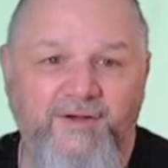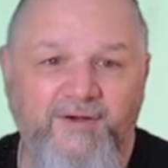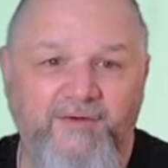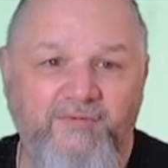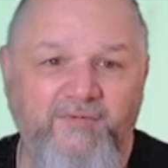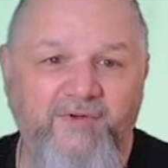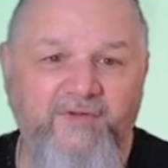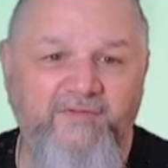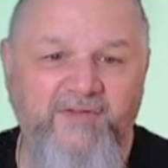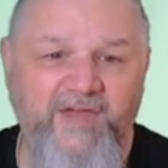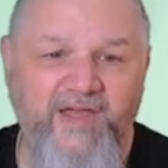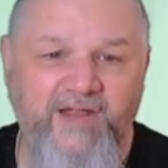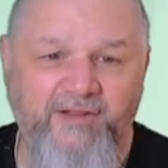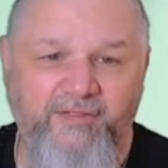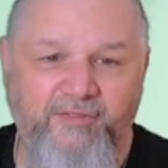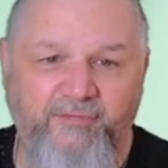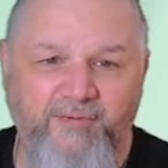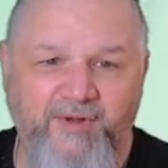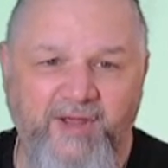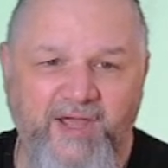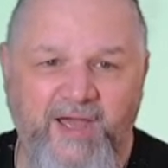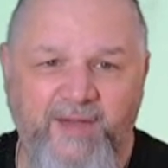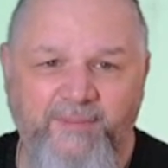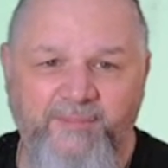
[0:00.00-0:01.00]
We've got
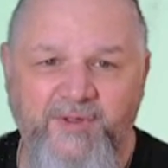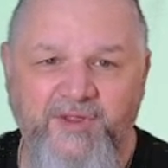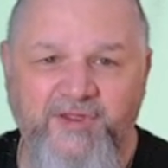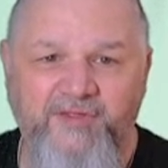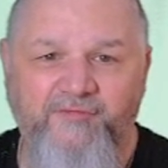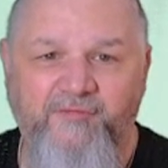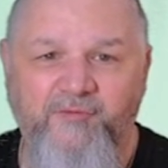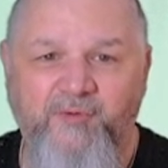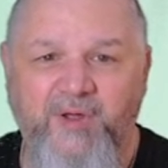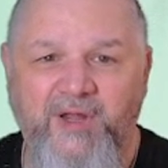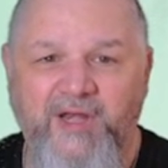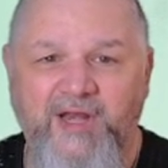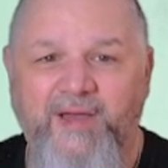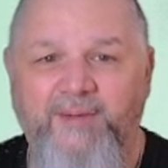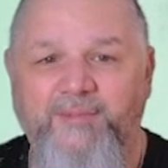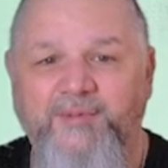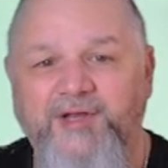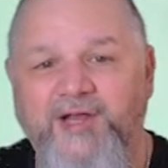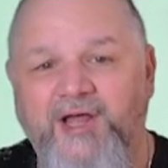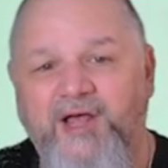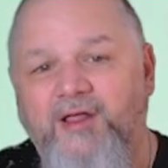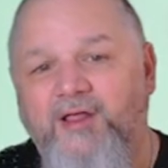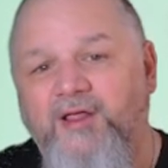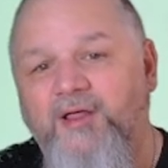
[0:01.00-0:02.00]
3 copies of Queen
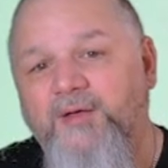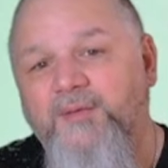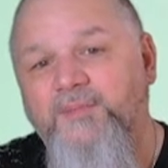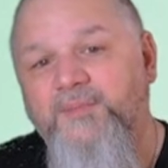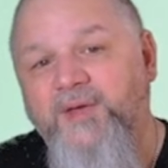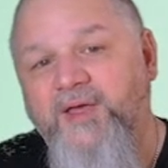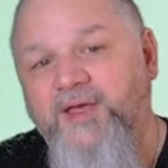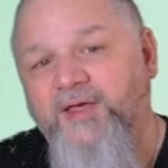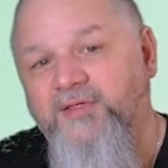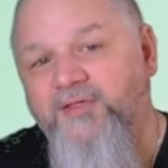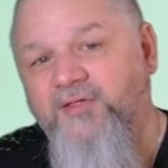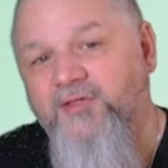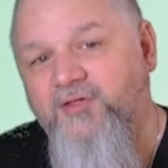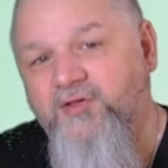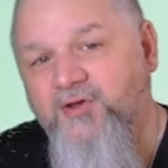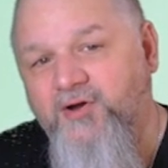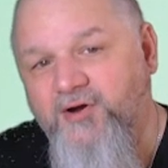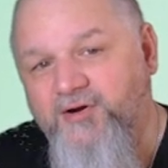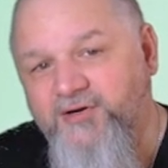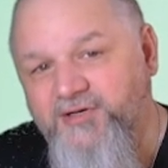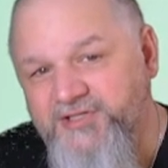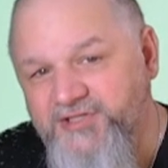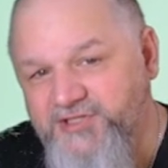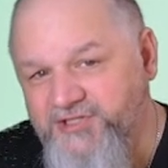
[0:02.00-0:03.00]
Amidala because this
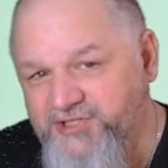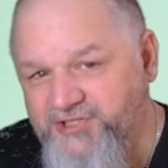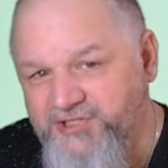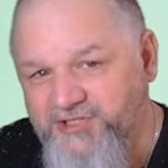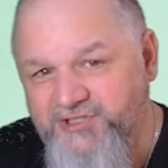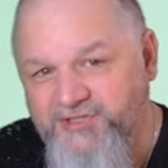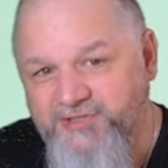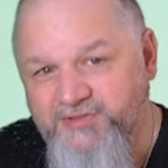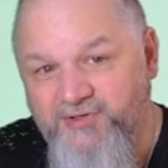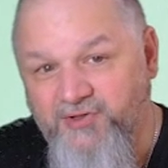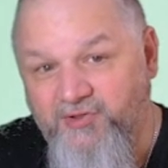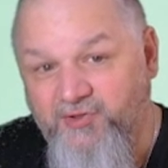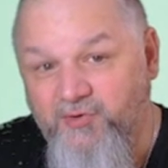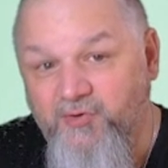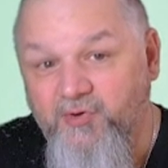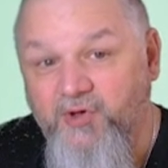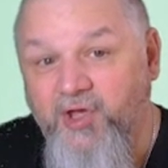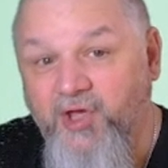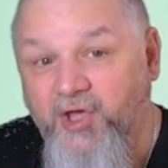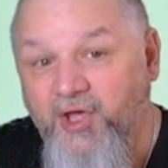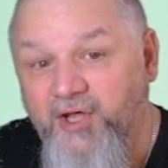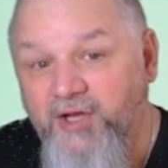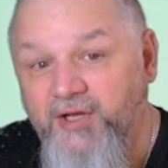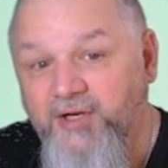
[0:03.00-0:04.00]
card is just so
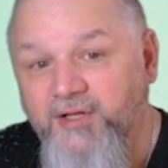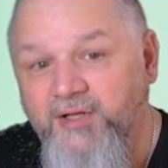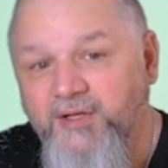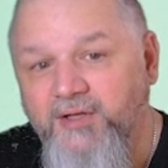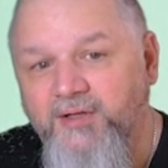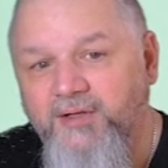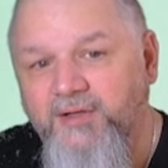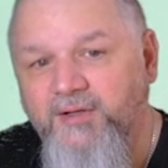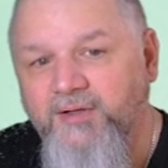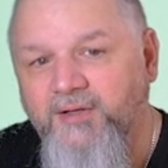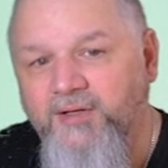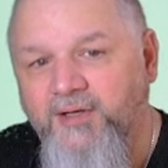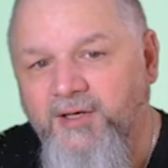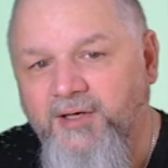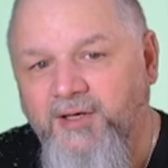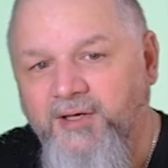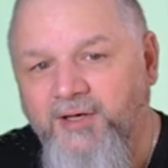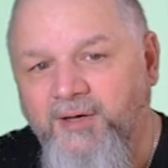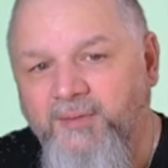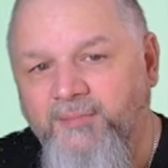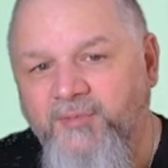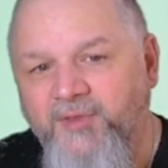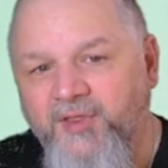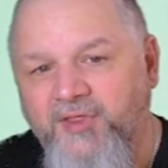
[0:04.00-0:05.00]
good.
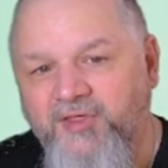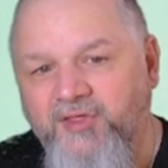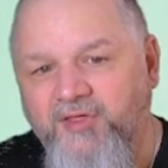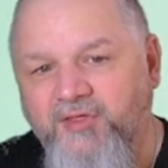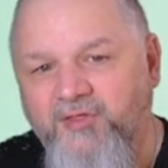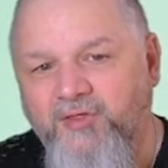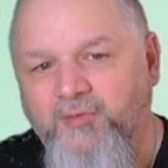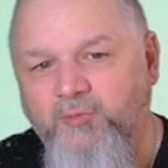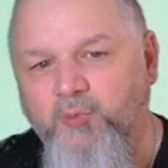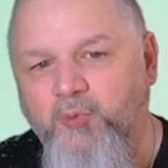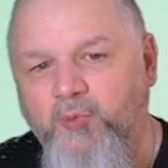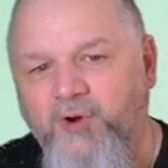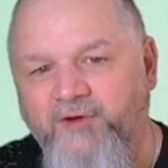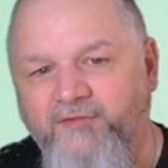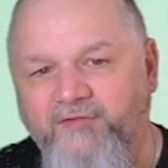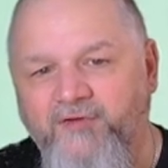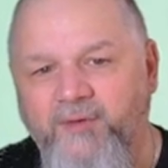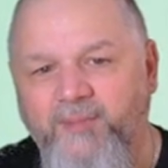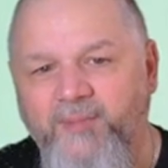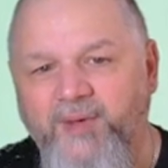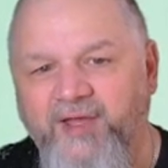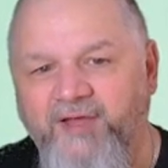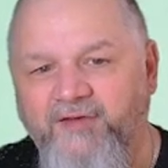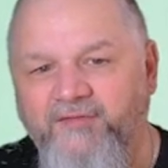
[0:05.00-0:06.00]
This is one of
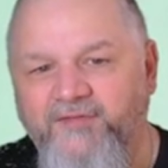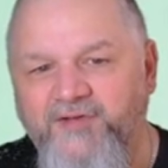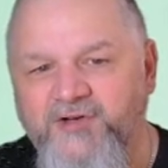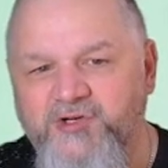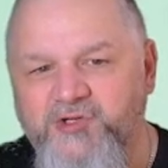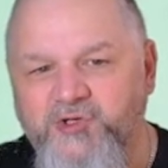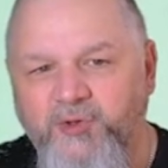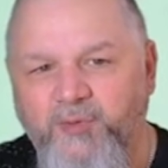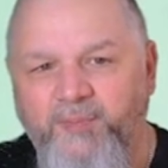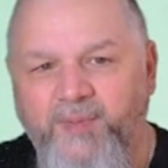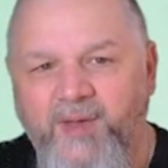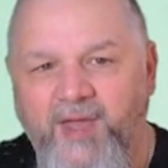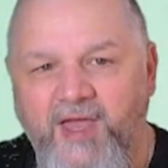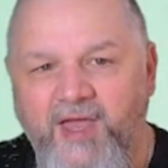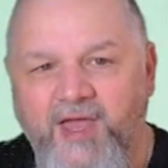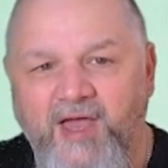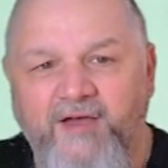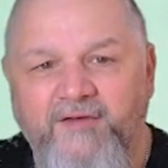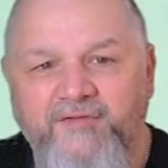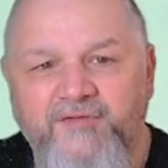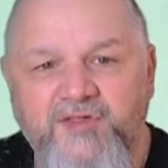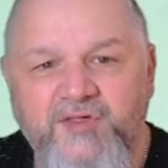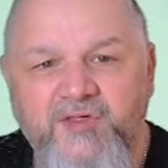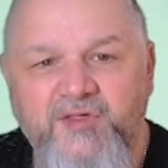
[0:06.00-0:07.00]
our big official
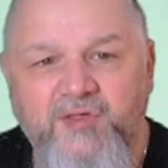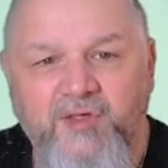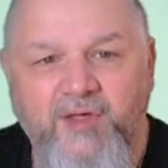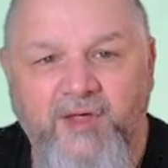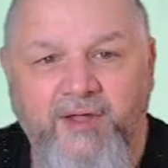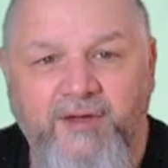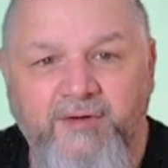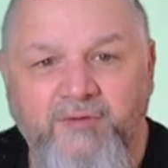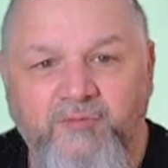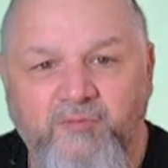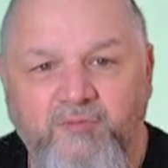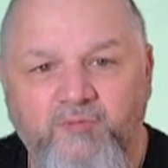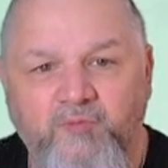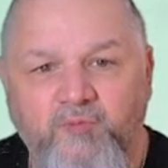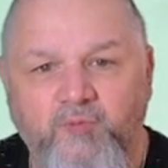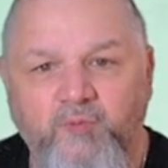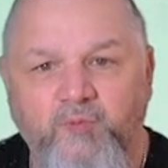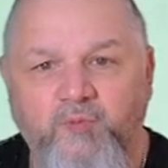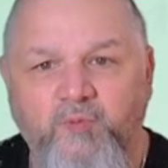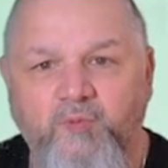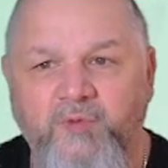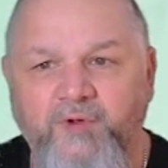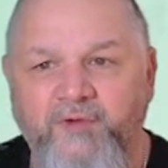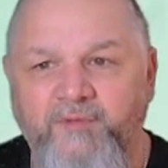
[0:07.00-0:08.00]
payoffs, and
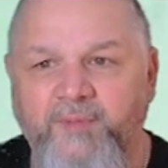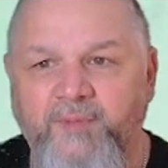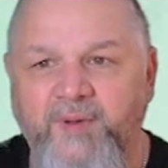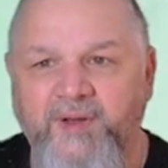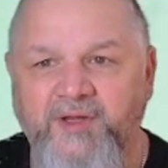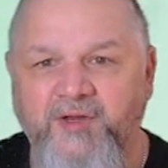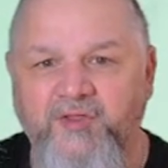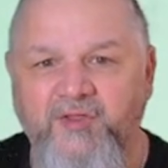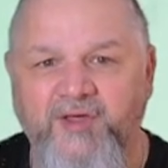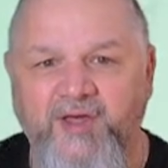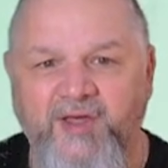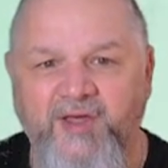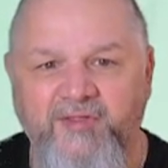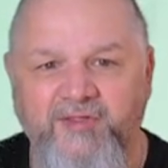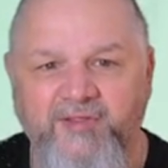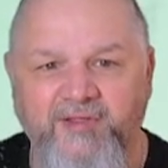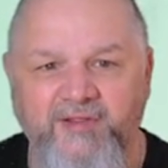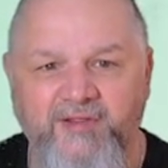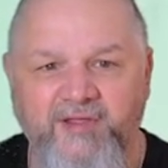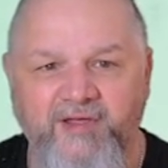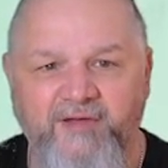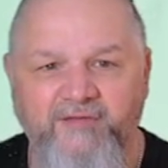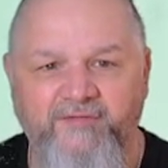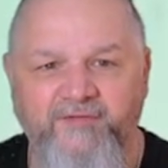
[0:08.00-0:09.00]
we've been
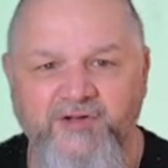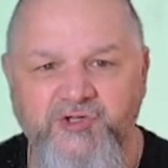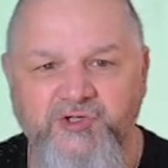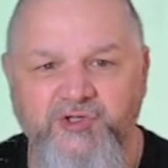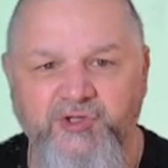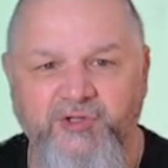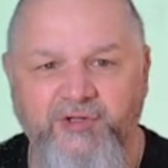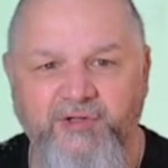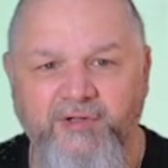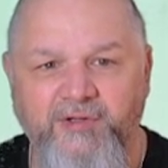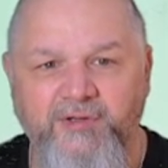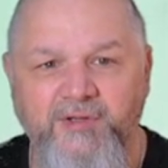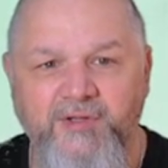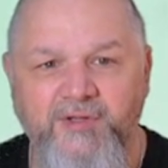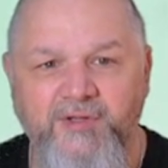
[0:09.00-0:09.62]
discussing the official